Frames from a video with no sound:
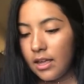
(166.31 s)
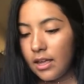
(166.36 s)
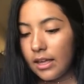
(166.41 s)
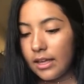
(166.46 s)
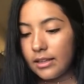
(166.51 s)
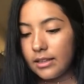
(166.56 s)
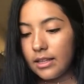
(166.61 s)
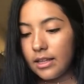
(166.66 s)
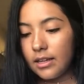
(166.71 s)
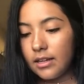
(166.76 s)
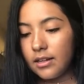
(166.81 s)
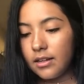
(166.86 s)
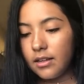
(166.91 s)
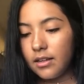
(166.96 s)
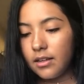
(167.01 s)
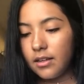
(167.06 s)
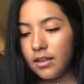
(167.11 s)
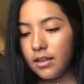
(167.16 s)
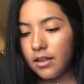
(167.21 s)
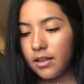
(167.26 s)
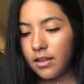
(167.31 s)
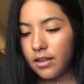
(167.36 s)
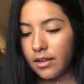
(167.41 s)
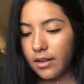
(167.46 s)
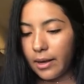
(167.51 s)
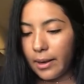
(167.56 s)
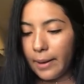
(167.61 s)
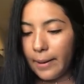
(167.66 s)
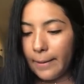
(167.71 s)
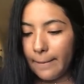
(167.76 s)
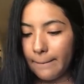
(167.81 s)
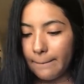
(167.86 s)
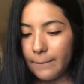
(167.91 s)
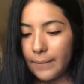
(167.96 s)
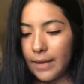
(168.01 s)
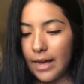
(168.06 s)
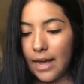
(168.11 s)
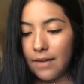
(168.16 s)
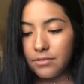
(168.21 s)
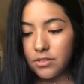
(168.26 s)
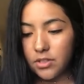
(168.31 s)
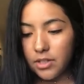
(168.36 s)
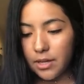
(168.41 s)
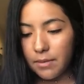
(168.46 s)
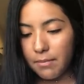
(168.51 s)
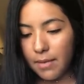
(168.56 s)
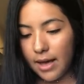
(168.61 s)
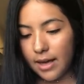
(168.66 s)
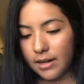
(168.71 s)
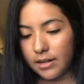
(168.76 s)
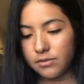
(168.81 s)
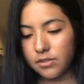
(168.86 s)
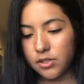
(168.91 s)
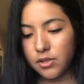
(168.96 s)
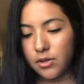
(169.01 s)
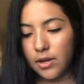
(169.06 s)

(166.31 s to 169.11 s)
And then after combatives,